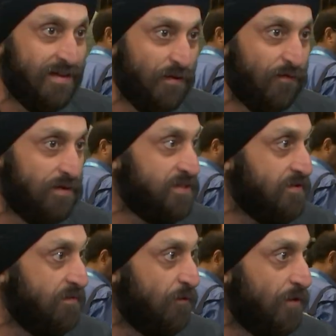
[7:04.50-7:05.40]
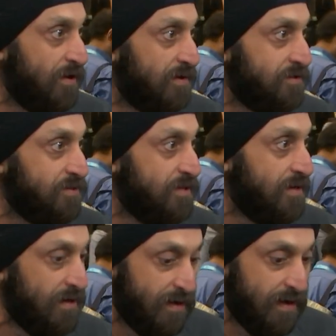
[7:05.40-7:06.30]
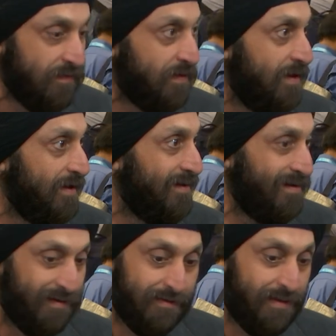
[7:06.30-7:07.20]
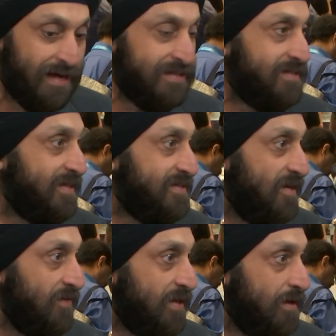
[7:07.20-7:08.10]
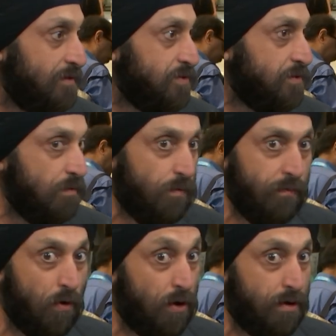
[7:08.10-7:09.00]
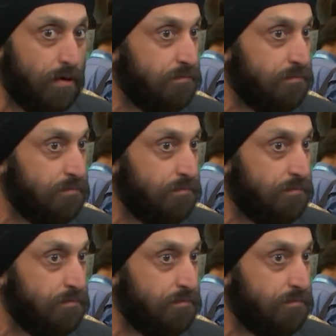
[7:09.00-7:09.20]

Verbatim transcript: in the first three, four years. And in the last six, seven years, we bought